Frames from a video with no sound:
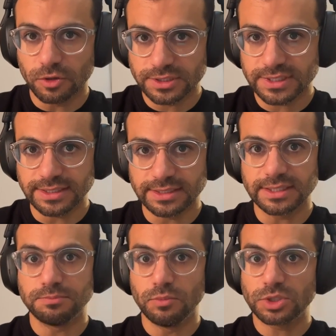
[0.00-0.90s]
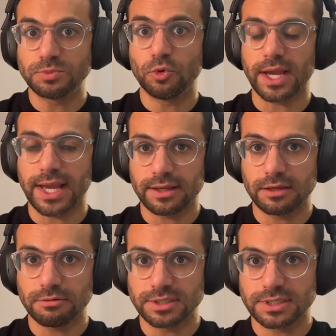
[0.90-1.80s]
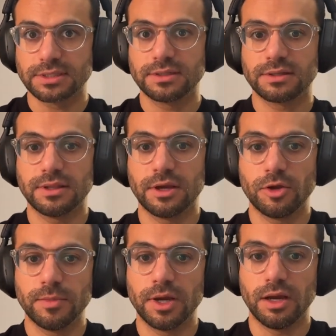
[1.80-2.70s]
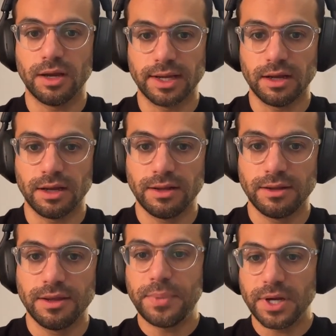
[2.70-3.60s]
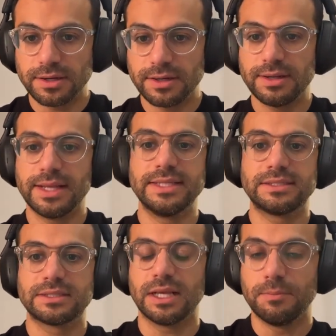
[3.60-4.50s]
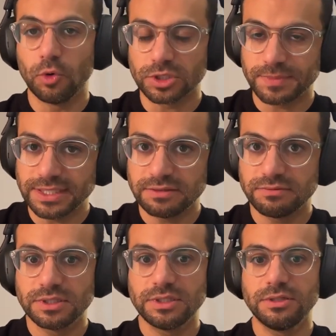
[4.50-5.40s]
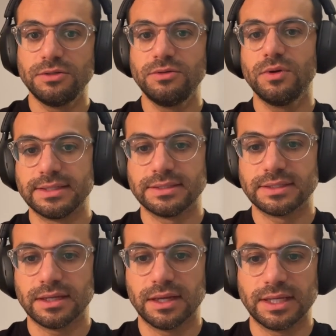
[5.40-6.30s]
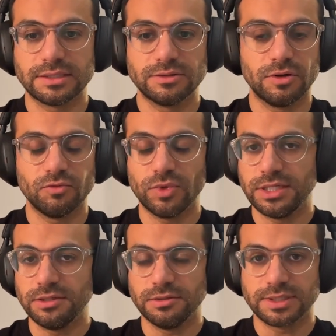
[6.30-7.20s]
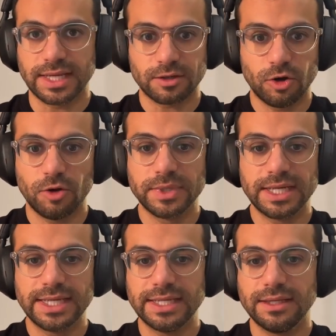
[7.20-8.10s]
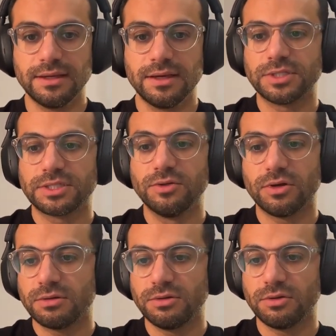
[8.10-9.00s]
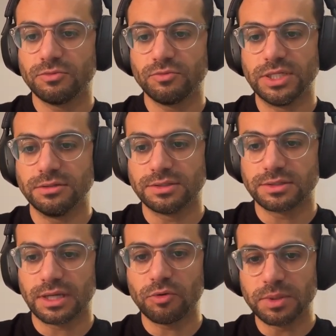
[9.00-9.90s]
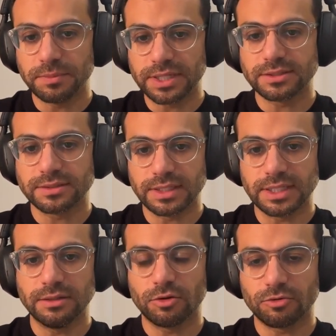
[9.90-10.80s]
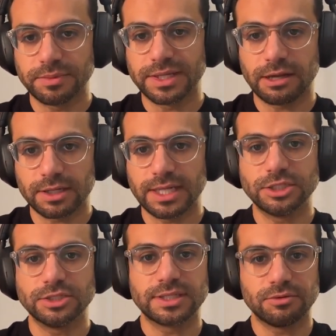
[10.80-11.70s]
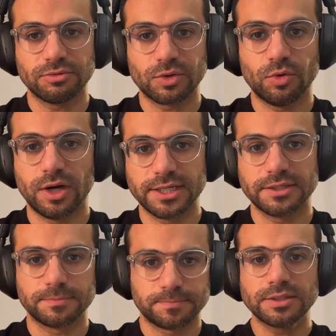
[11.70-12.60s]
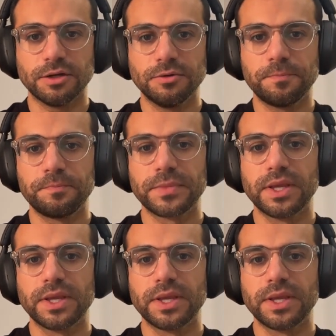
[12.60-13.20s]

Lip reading: a gold standard. It's much more accurate than the HOMA-IR, but it's more expensive to do and it's not really used that commonly. So it's not really used probably because of the logarithmic calculations that are required. So